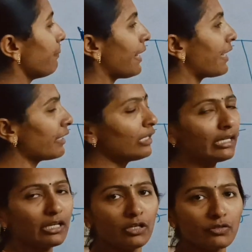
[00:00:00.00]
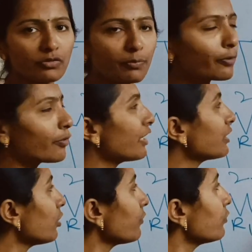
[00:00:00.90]
parallel. So product
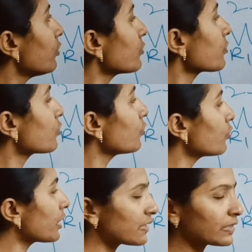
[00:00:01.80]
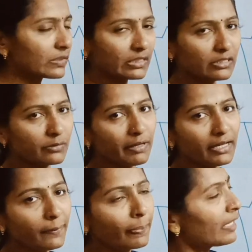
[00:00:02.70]
of those two resistors by
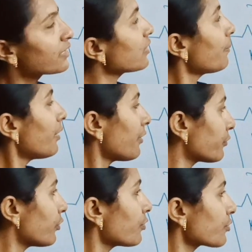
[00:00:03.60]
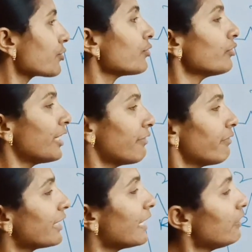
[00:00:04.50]
sum of those two, then we'll get